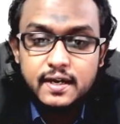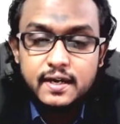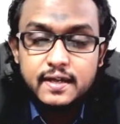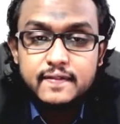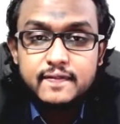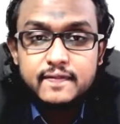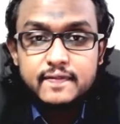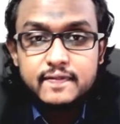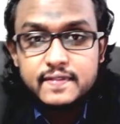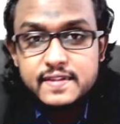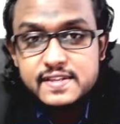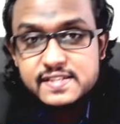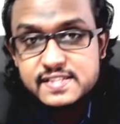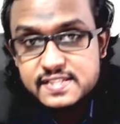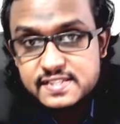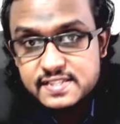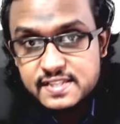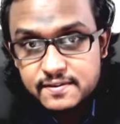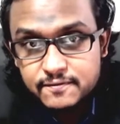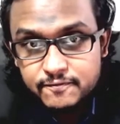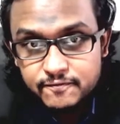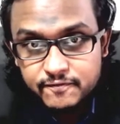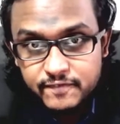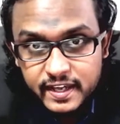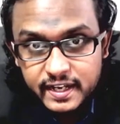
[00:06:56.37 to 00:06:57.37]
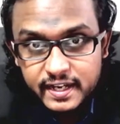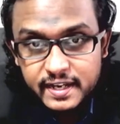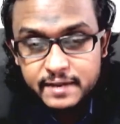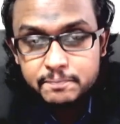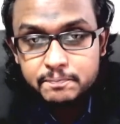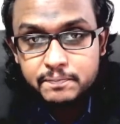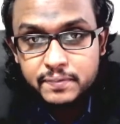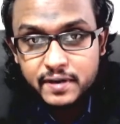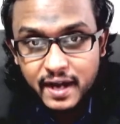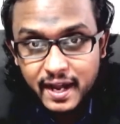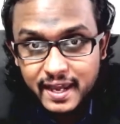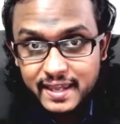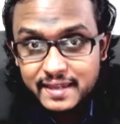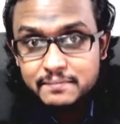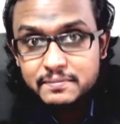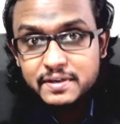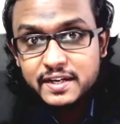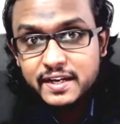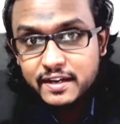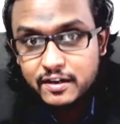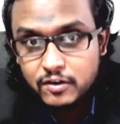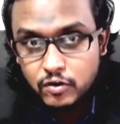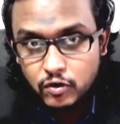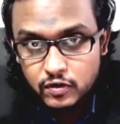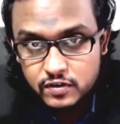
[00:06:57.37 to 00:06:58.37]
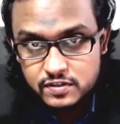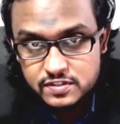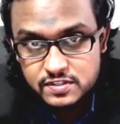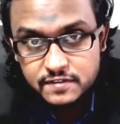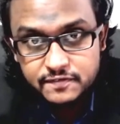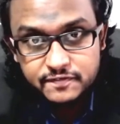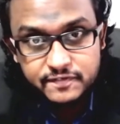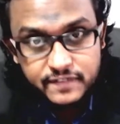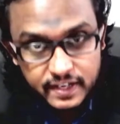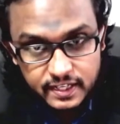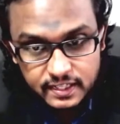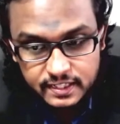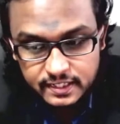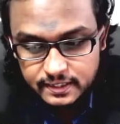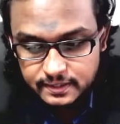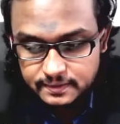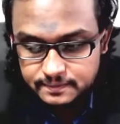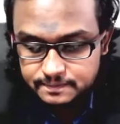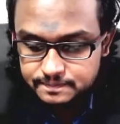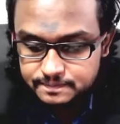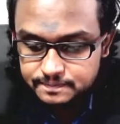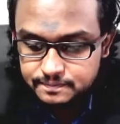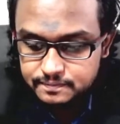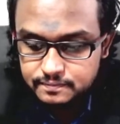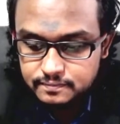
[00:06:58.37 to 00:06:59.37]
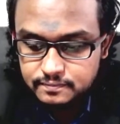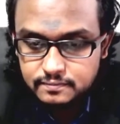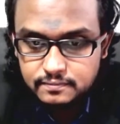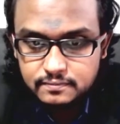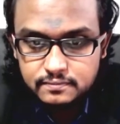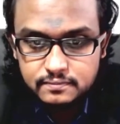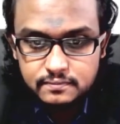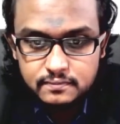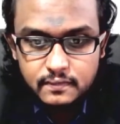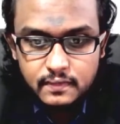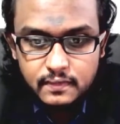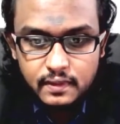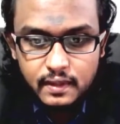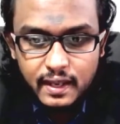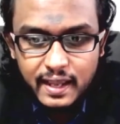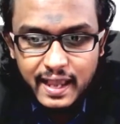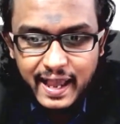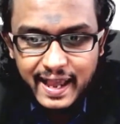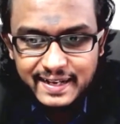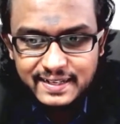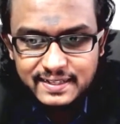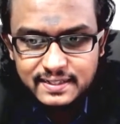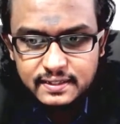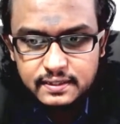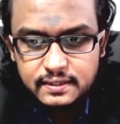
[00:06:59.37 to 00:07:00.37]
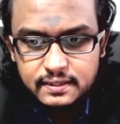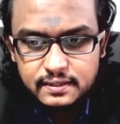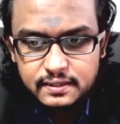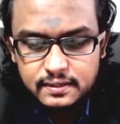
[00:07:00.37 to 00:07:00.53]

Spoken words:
this is a very primary cause of failure. And